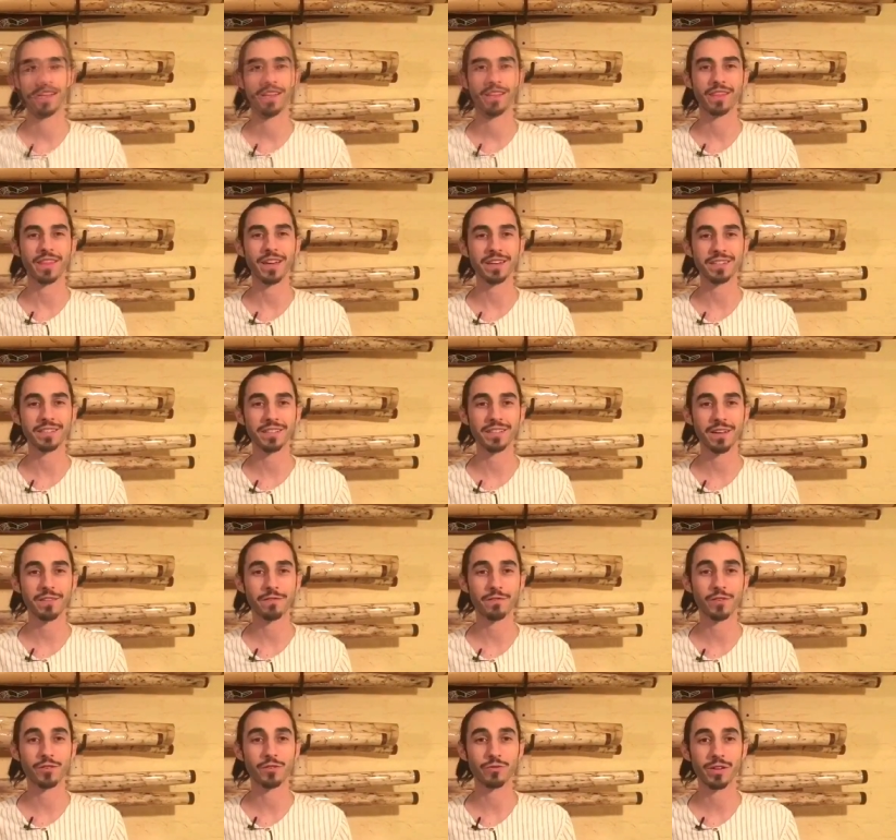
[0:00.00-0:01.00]
Thanks again
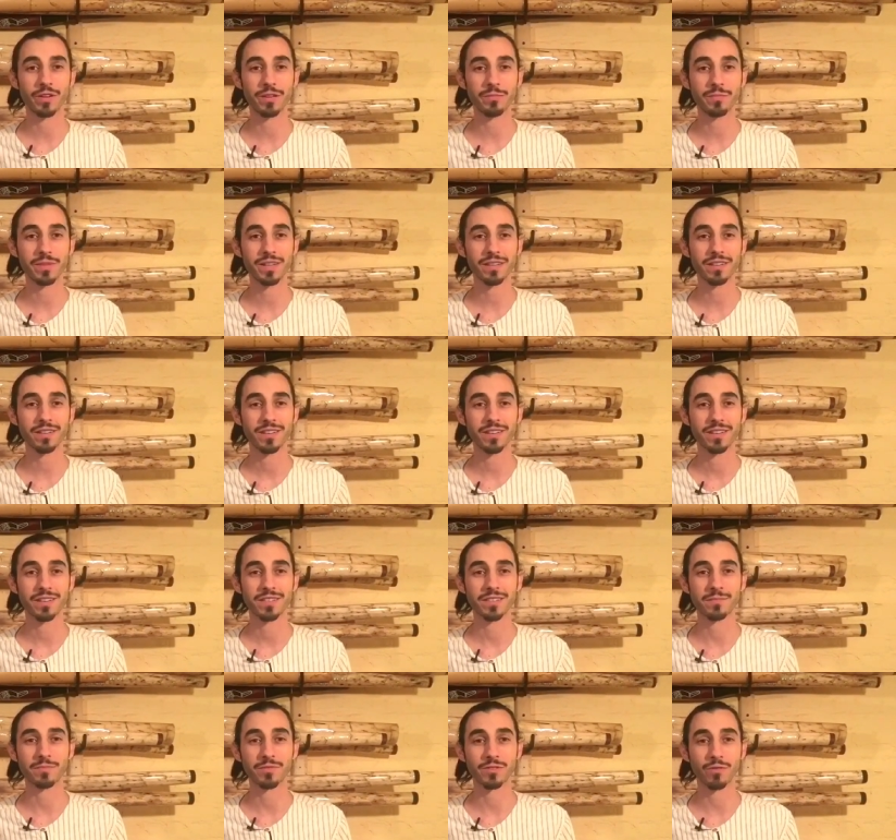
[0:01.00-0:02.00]
for joining me.
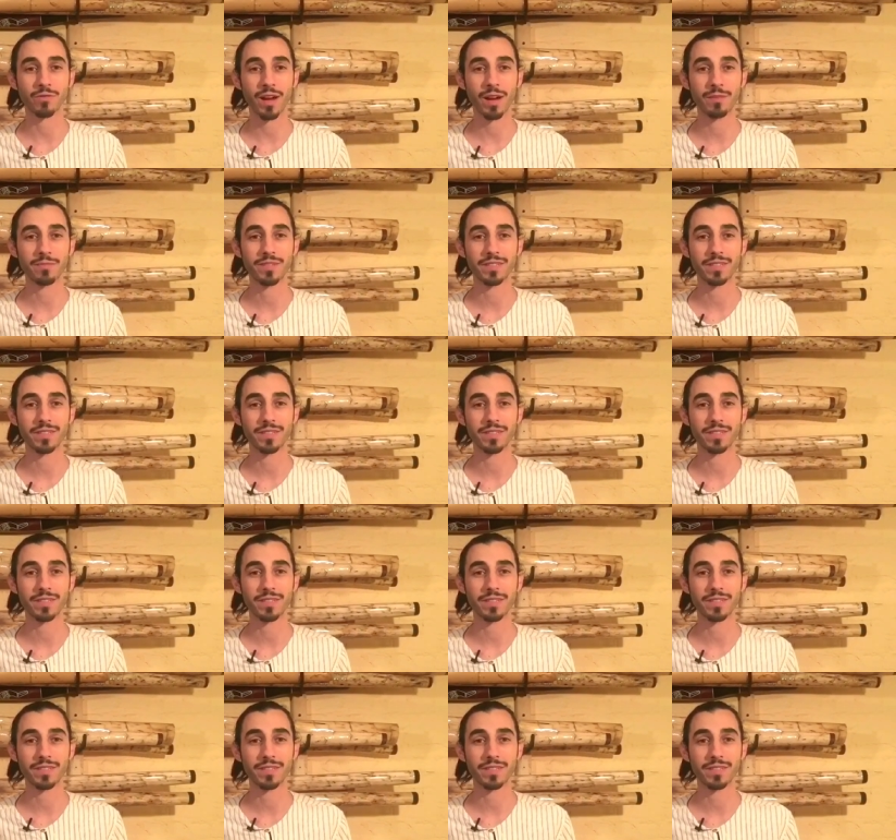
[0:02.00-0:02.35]
Subscribe